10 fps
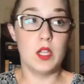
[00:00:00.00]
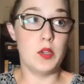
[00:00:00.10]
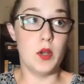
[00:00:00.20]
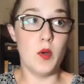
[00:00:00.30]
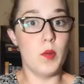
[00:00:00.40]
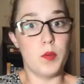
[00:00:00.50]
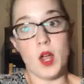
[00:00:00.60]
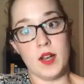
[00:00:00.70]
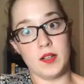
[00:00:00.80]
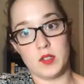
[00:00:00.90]
a
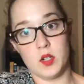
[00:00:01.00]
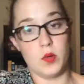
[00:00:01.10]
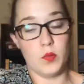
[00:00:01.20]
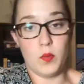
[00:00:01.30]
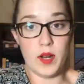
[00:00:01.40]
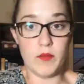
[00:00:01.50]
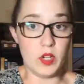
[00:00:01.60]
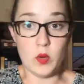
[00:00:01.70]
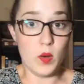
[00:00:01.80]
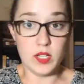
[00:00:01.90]
product, or whatever
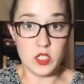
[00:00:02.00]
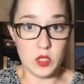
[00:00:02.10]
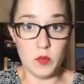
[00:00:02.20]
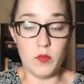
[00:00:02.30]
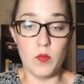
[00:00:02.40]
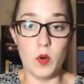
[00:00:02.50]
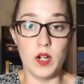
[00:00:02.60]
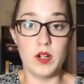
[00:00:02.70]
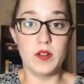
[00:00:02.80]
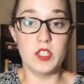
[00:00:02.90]
you want to do
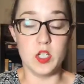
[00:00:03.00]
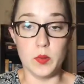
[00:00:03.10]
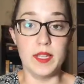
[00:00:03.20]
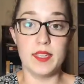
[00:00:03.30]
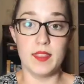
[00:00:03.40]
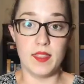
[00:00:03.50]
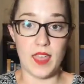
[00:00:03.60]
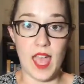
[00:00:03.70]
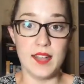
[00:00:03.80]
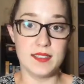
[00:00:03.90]
for doing
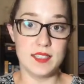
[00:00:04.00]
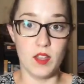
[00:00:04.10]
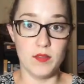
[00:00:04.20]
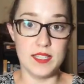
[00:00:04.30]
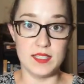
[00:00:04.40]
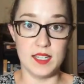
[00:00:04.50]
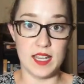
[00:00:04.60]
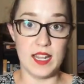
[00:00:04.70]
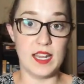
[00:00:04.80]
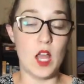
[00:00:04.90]
that selfie
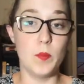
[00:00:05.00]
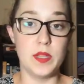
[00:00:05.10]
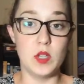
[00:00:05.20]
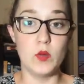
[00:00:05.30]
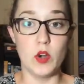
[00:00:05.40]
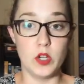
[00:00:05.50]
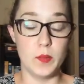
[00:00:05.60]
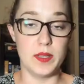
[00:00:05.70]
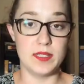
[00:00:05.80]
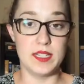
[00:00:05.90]
Sunday and helping you grow your
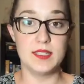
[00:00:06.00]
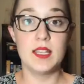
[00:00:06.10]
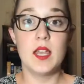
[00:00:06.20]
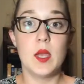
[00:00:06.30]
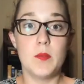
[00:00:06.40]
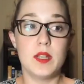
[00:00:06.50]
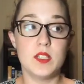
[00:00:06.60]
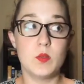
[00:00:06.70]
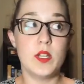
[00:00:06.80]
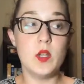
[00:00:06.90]
business.
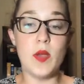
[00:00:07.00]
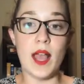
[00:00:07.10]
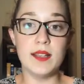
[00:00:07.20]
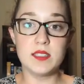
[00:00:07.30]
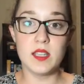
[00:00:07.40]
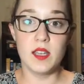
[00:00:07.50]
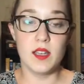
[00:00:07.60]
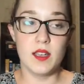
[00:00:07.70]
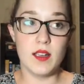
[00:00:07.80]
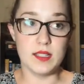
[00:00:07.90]
Because when you ask
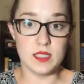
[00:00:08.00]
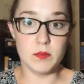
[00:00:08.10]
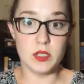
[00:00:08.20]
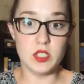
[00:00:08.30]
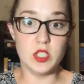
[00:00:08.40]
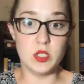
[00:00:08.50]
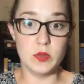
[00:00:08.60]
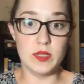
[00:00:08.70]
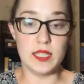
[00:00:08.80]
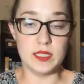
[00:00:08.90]
customers to
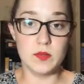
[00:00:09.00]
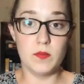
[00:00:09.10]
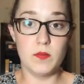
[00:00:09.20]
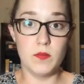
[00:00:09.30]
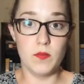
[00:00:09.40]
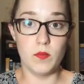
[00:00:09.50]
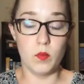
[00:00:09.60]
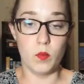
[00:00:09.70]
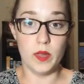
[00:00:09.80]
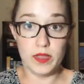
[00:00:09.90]
do things
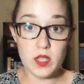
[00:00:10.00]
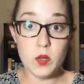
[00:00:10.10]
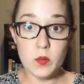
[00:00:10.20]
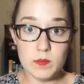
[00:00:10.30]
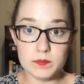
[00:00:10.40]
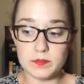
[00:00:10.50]
with you,